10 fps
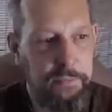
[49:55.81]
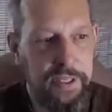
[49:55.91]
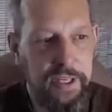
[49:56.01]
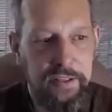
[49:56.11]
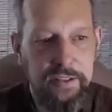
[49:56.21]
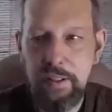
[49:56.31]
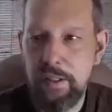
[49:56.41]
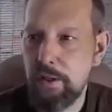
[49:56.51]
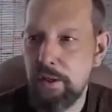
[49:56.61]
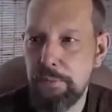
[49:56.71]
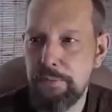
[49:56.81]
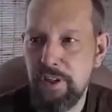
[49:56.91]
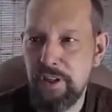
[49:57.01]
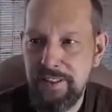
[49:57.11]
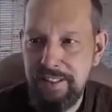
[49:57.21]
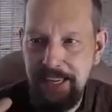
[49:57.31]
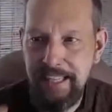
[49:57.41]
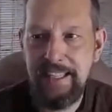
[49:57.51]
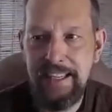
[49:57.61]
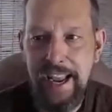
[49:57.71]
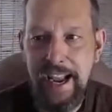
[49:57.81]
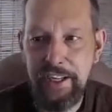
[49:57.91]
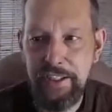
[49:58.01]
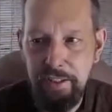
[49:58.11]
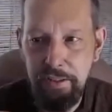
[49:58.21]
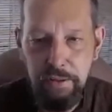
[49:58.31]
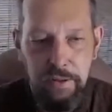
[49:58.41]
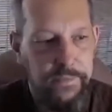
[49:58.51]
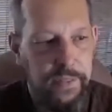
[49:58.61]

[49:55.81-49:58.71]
because the herbs are taking an action to